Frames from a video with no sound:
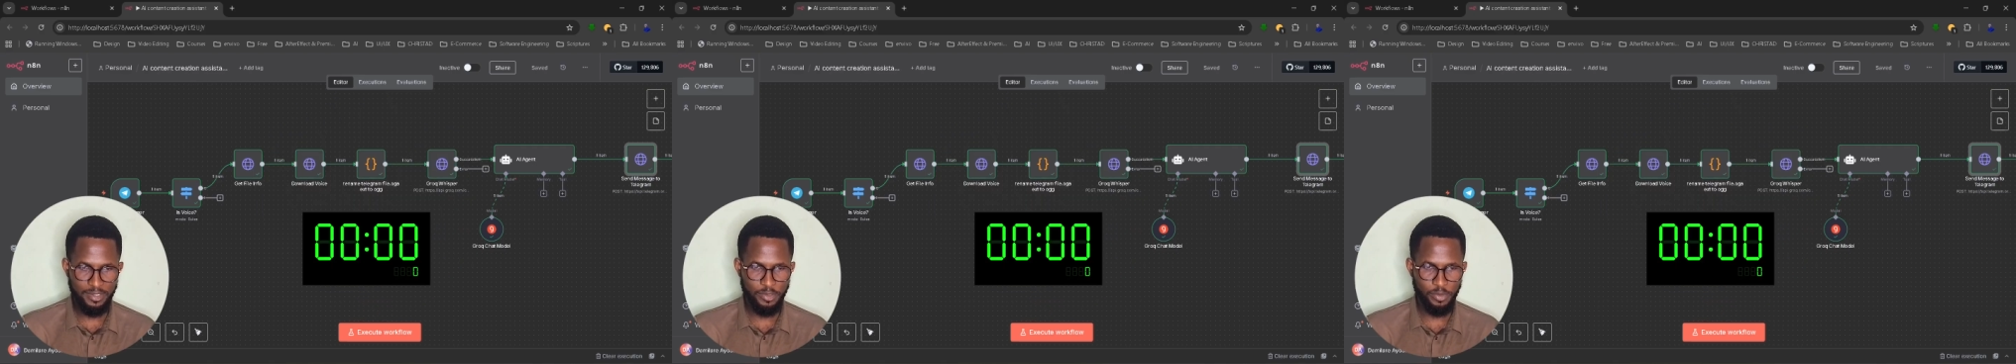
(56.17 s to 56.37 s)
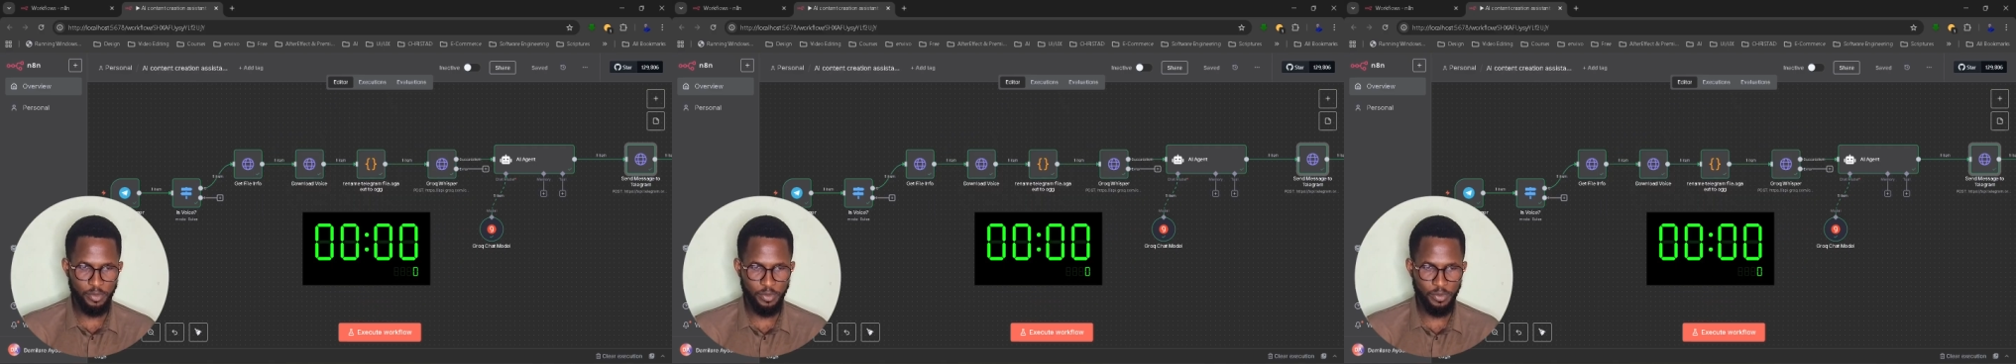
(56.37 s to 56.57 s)

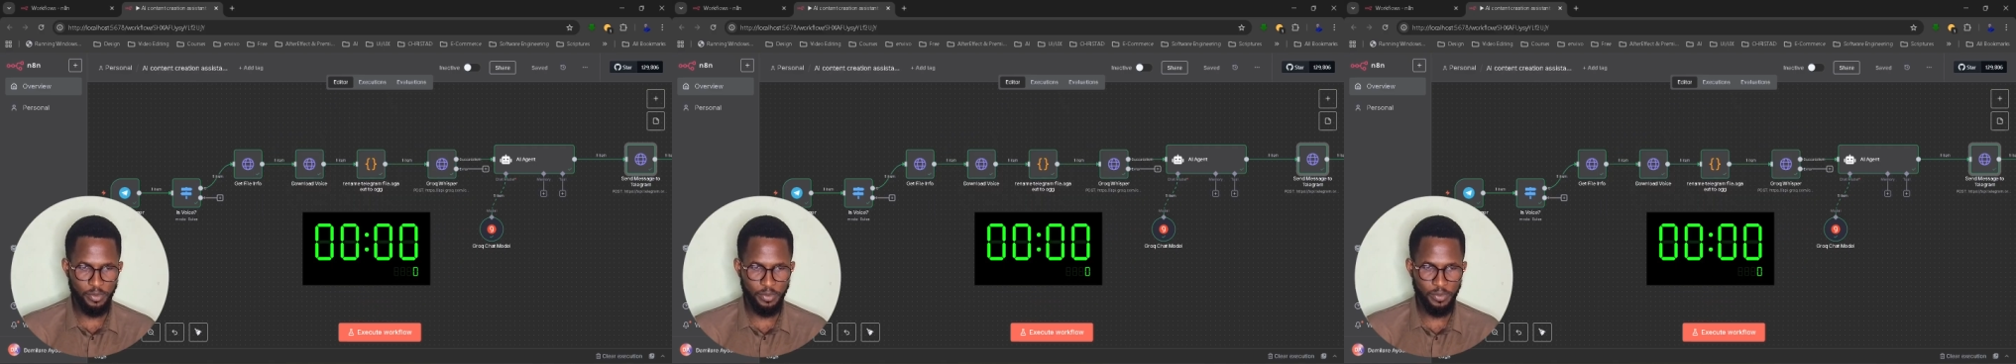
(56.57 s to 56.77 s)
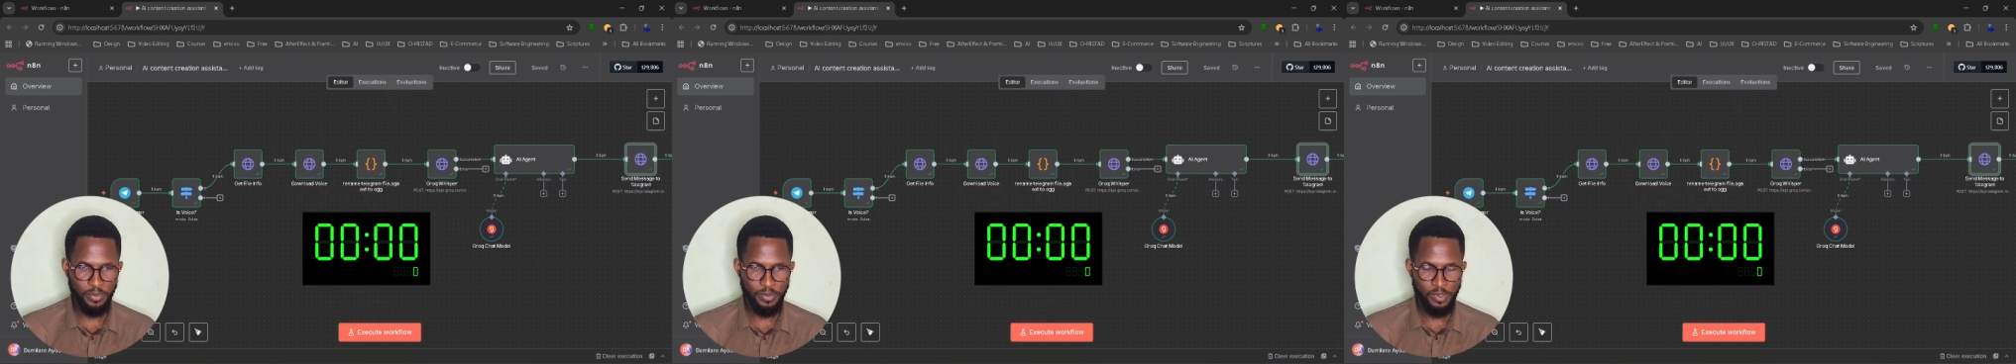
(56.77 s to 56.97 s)

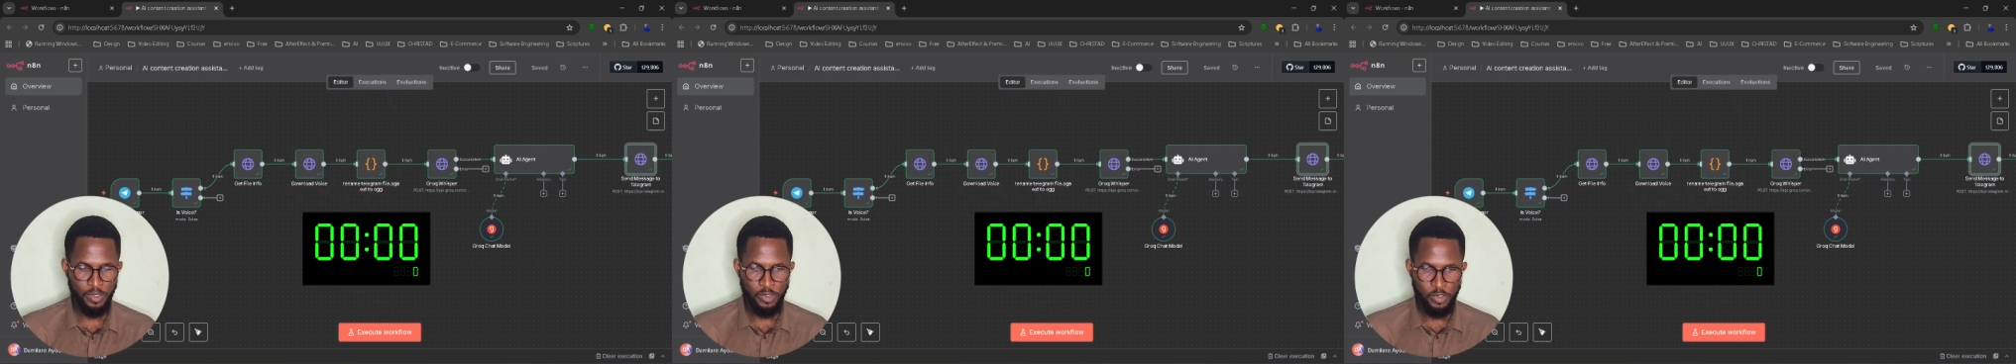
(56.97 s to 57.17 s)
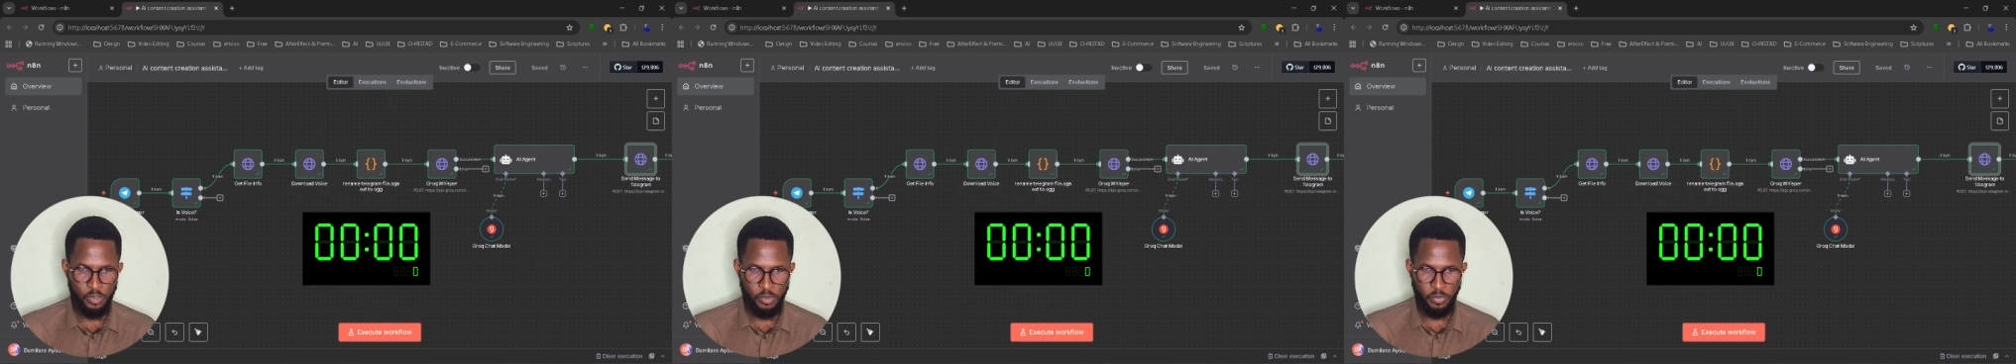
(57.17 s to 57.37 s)
to
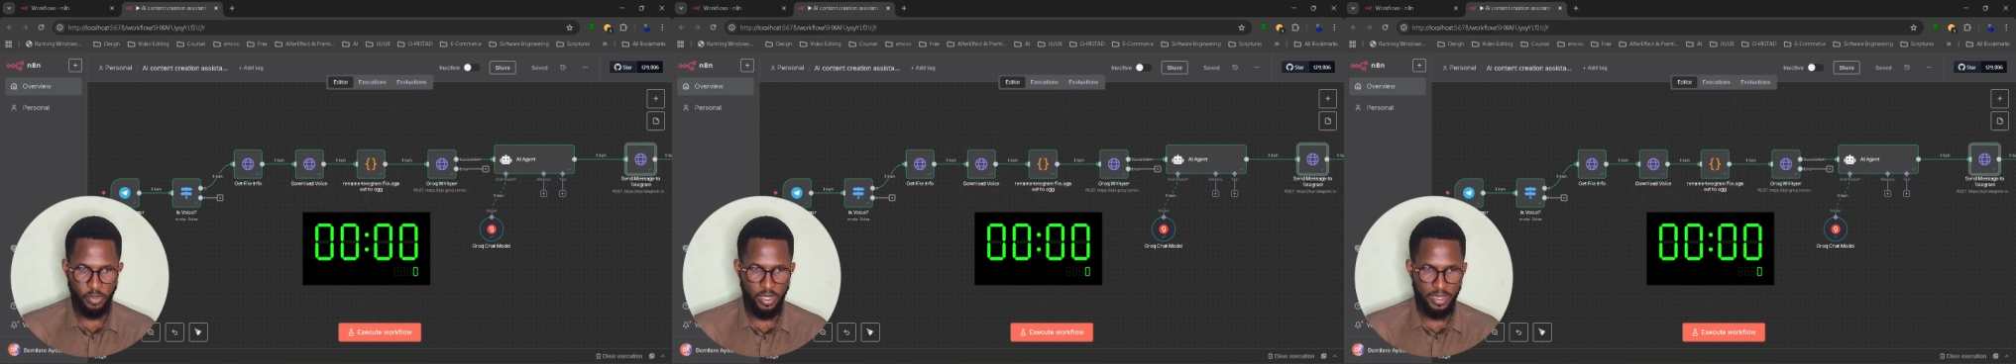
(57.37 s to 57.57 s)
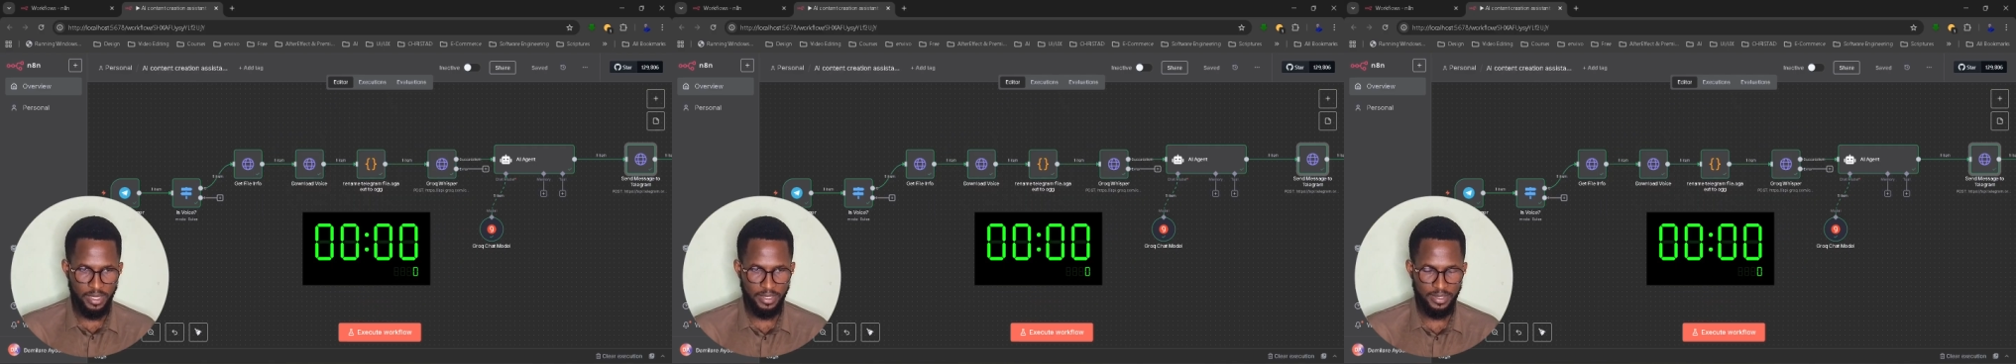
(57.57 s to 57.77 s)

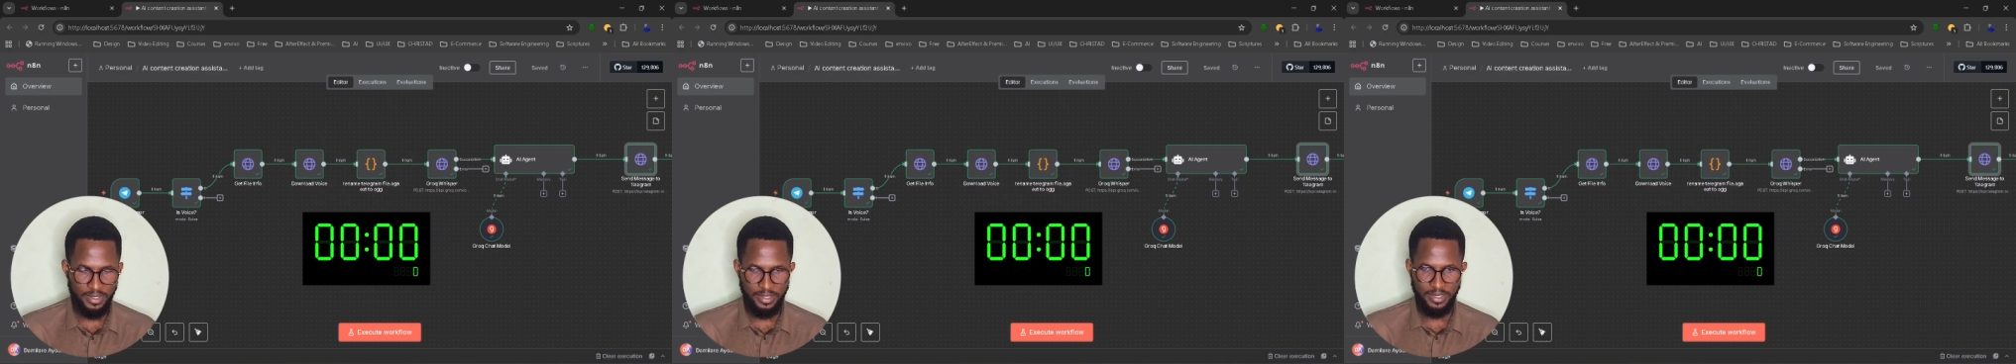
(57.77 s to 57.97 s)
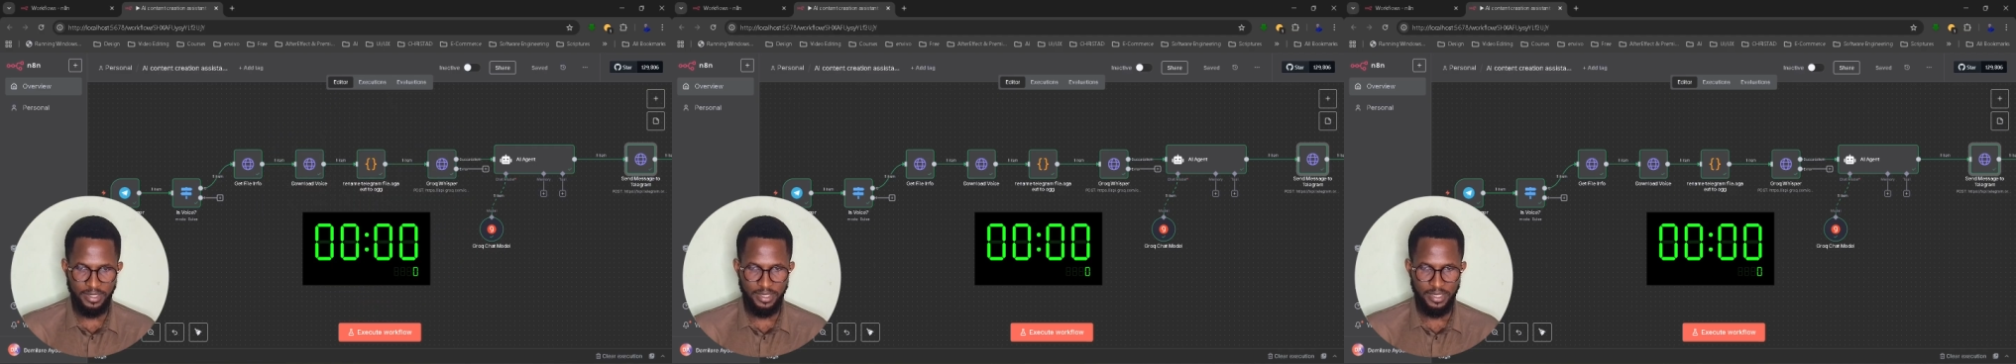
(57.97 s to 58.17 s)
run
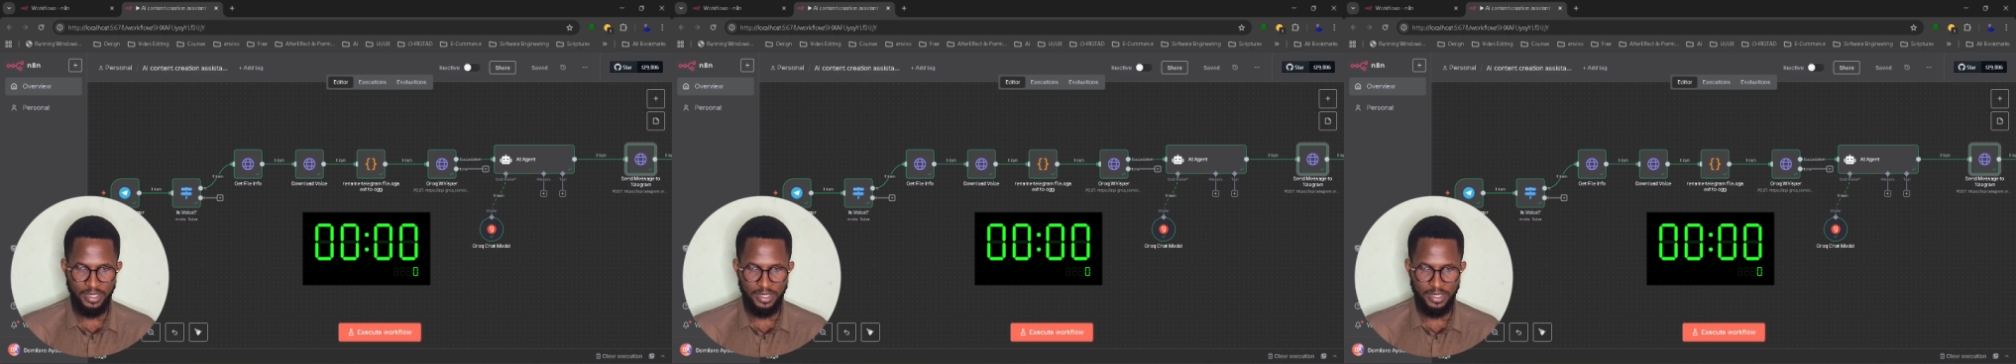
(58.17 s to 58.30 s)
this.